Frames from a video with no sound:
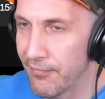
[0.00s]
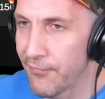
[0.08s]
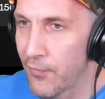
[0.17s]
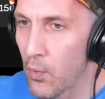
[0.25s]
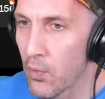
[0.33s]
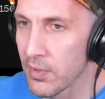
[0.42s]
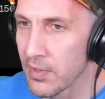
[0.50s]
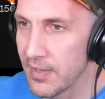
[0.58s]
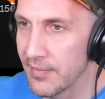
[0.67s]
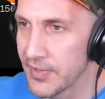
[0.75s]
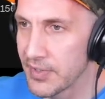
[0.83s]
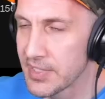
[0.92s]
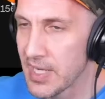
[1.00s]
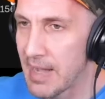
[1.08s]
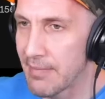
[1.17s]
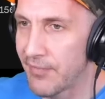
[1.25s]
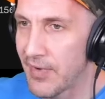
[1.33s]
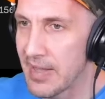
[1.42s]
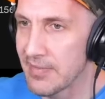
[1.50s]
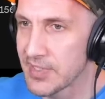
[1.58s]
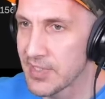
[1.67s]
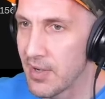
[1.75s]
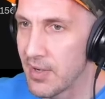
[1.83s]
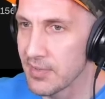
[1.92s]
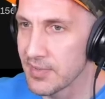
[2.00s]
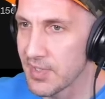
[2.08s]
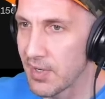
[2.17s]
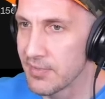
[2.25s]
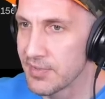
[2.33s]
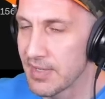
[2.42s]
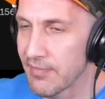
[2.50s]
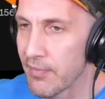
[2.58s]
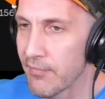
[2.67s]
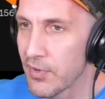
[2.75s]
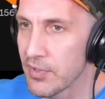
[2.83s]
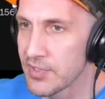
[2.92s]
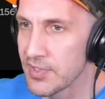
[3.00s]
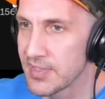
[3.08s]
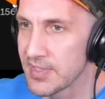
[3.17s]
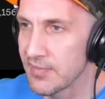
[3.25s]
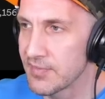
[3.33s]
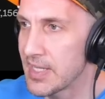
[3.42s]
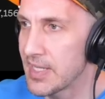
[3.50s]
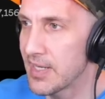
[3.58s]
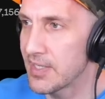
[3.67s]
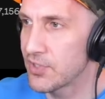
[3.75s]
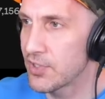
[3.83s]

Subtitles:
Four of their top five songs are different versions of Teenage